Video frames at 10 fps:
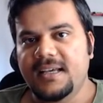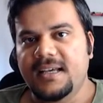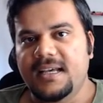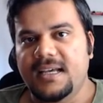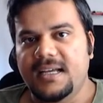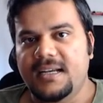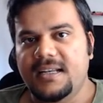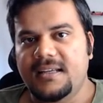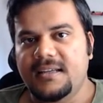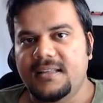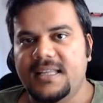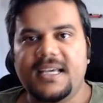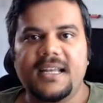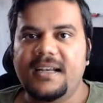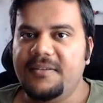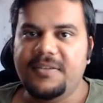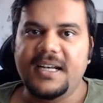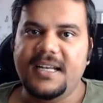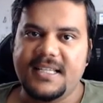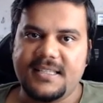and they can
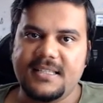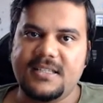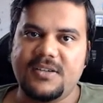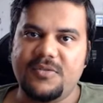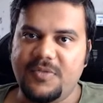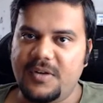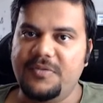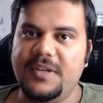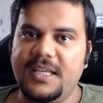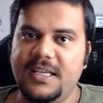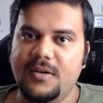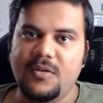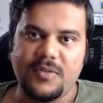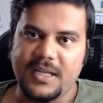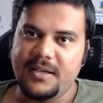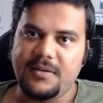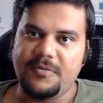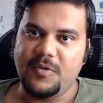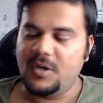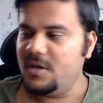definitely assist you for free over a
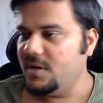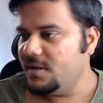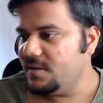phone call.